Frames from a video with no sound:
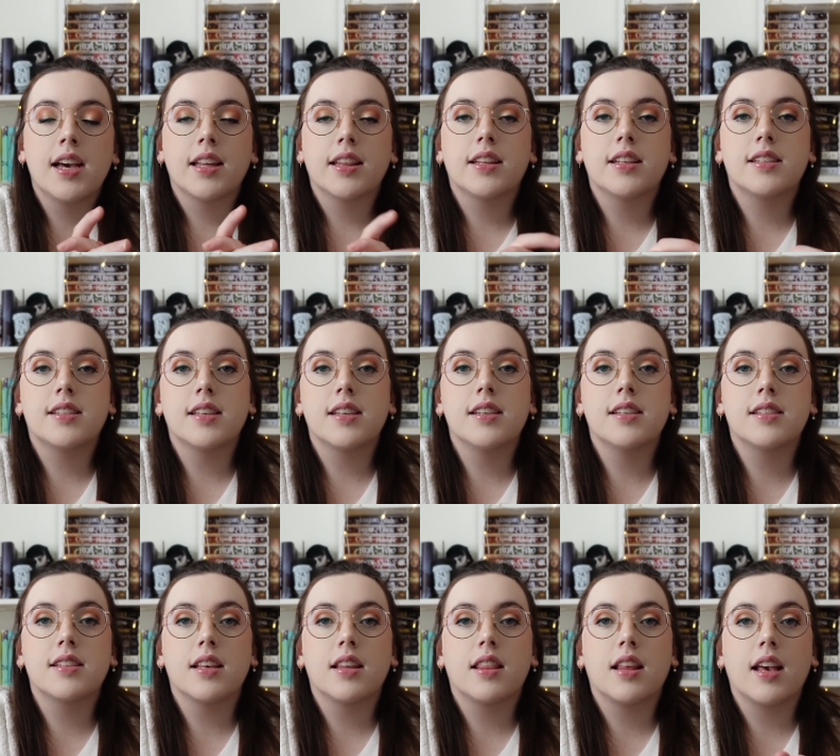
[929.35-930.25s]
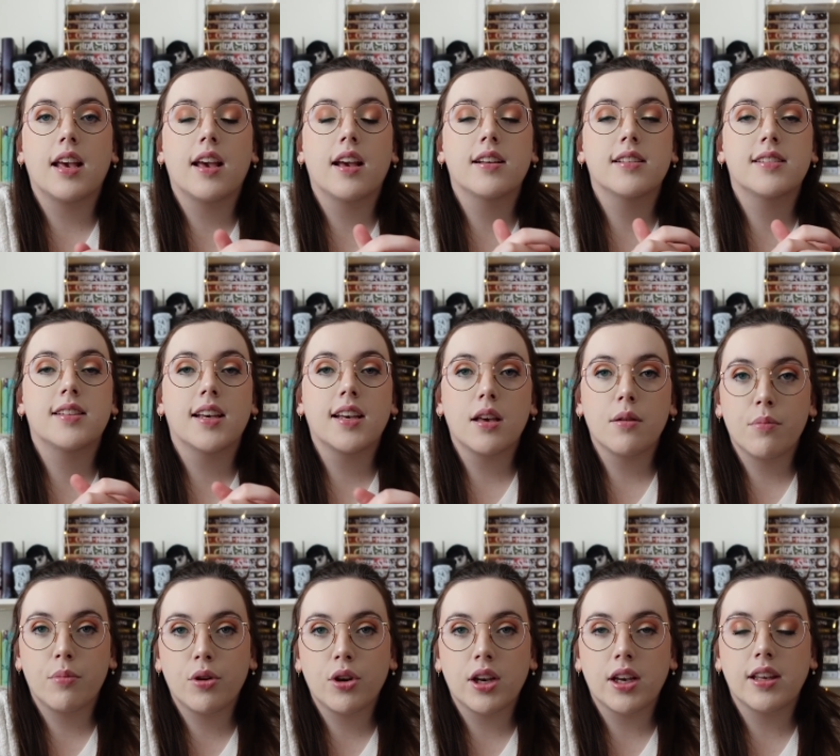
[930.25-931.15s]
This is the second
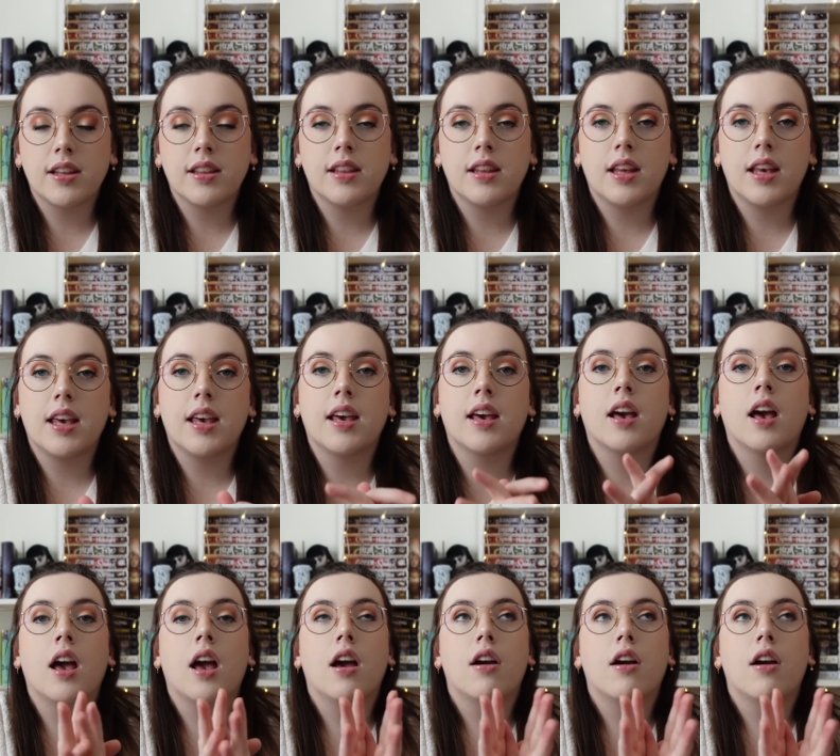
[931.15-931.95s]
book in the